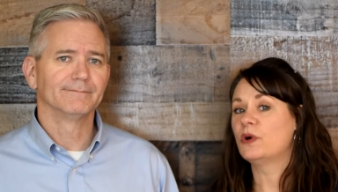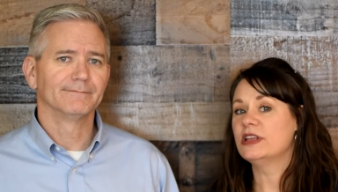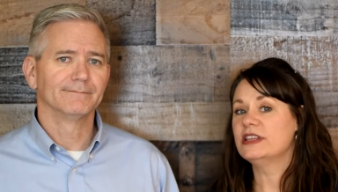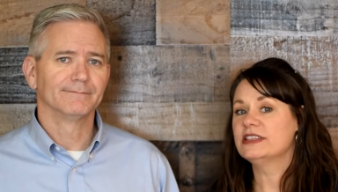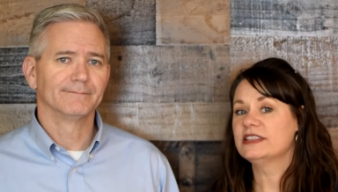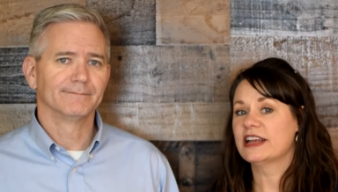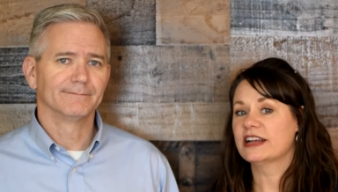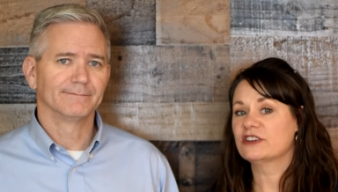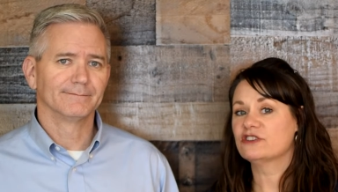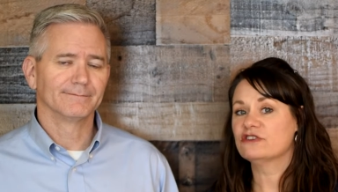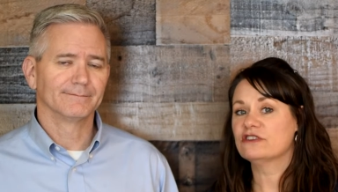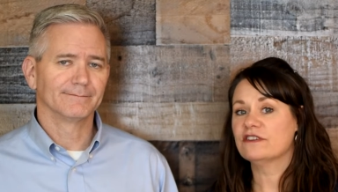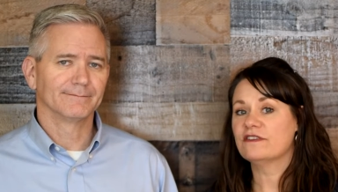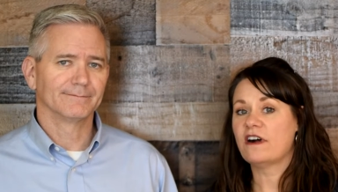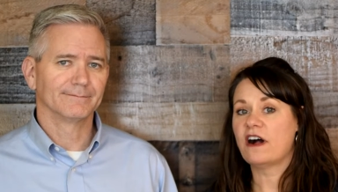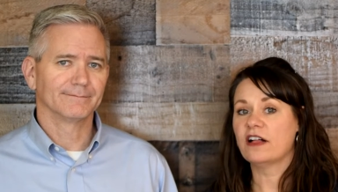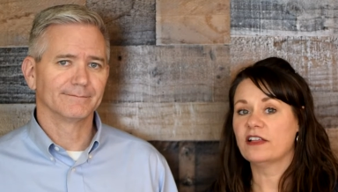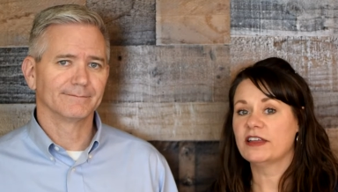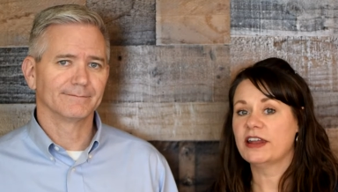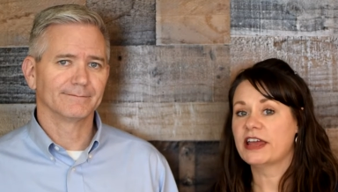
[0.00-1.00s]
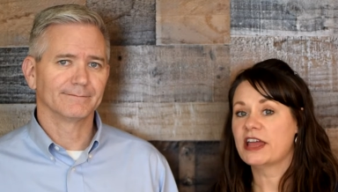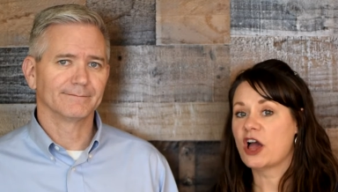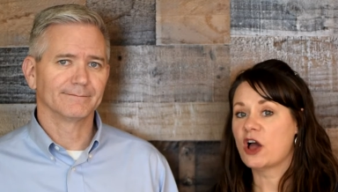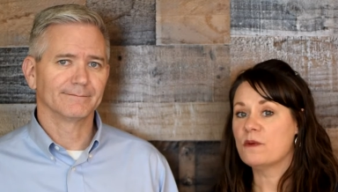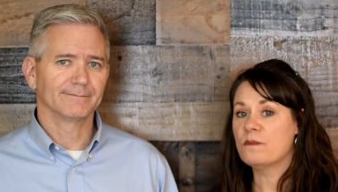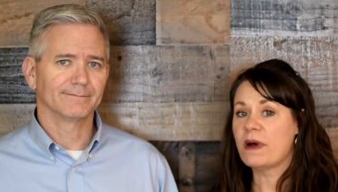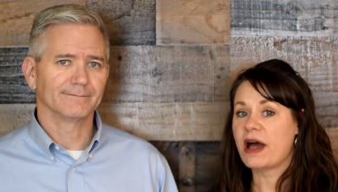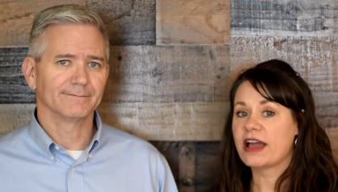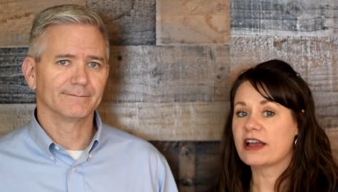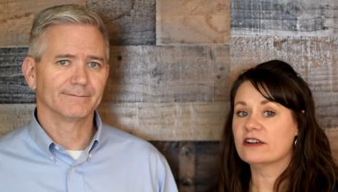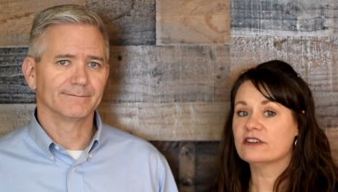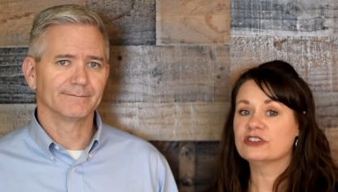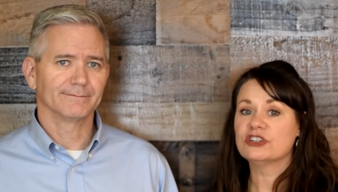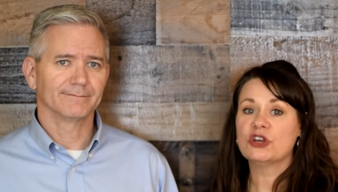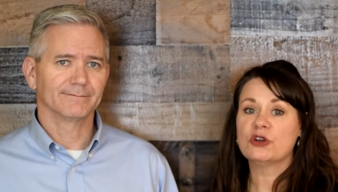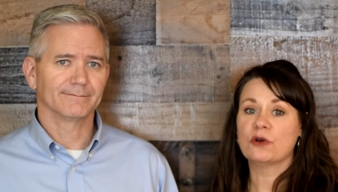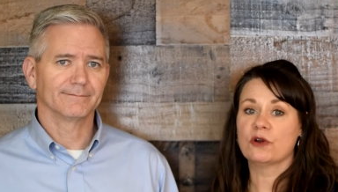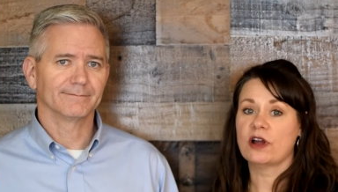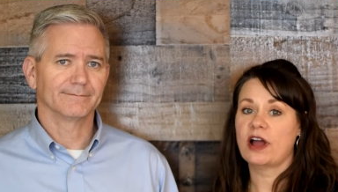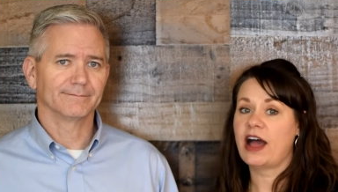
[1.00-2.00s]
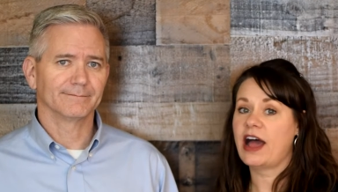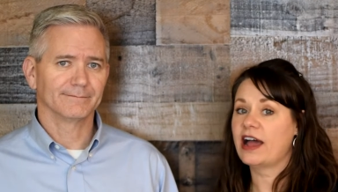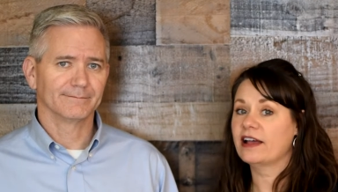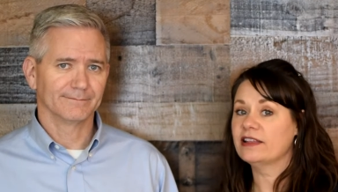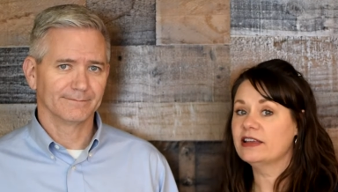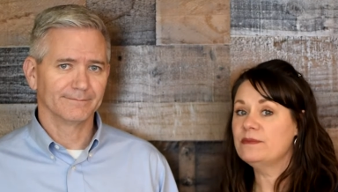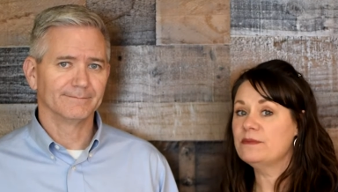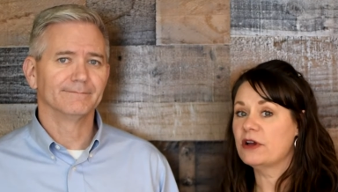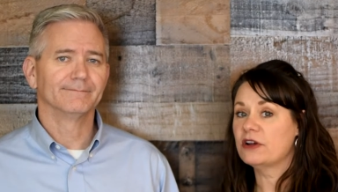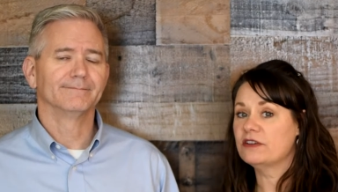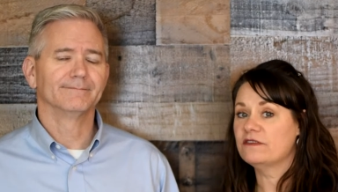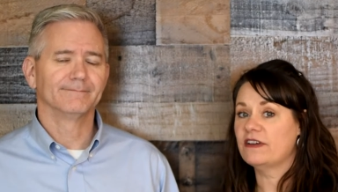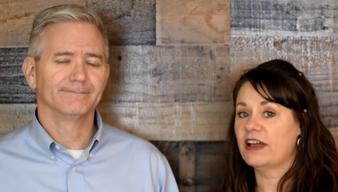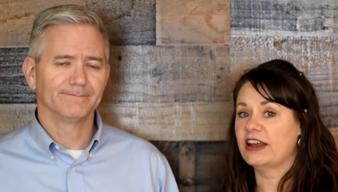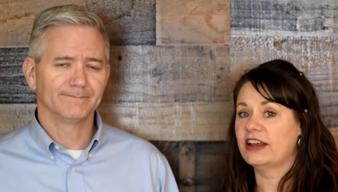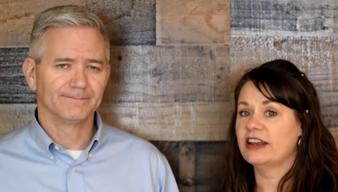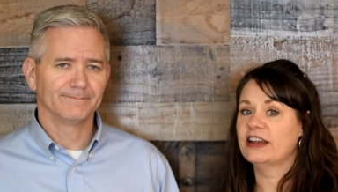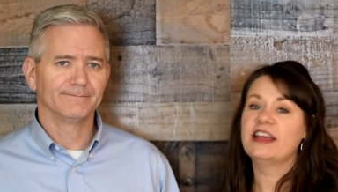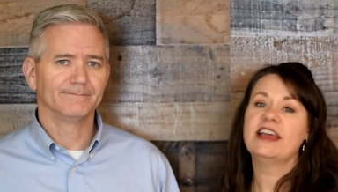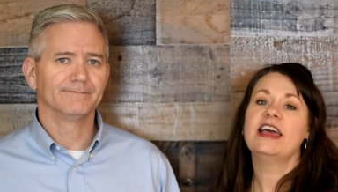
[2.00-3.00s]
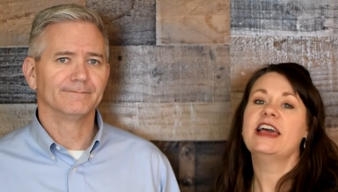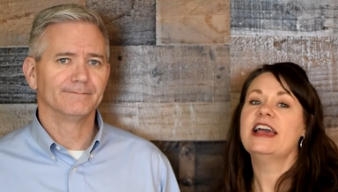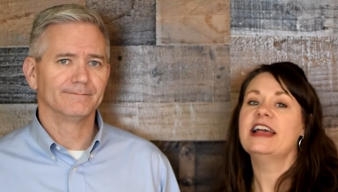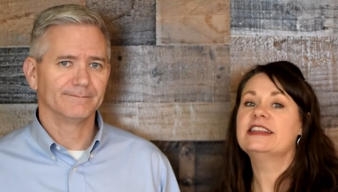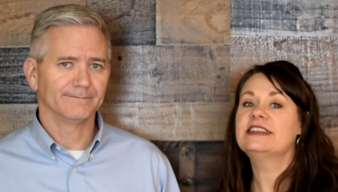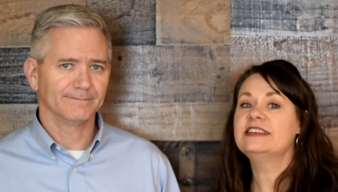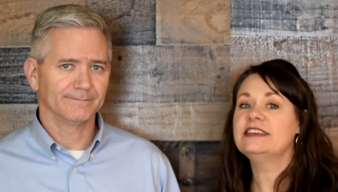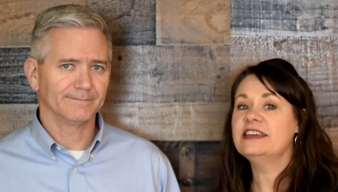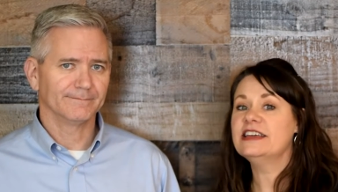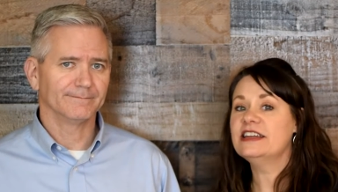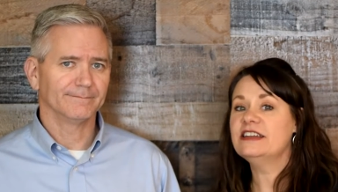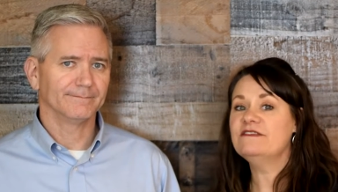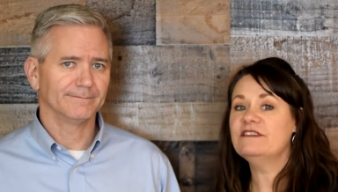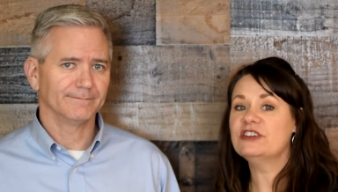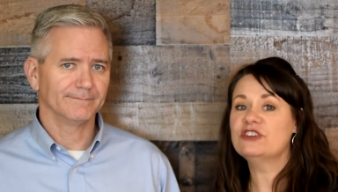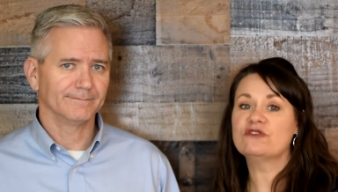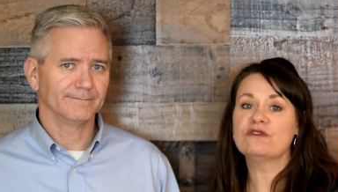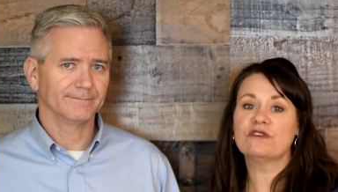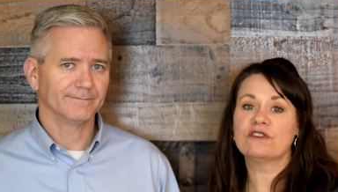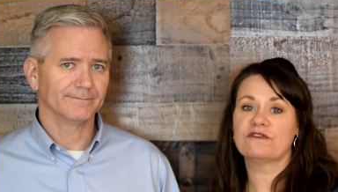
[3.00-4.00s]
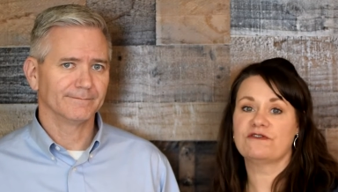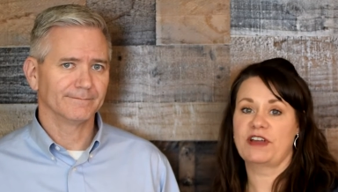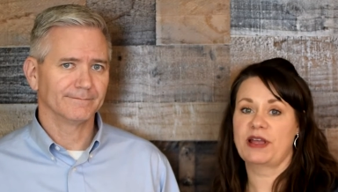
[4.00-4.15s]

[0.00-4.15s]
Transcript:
Speaker 1: one sector of holiday home buyers who are highly motivated, it's the individual or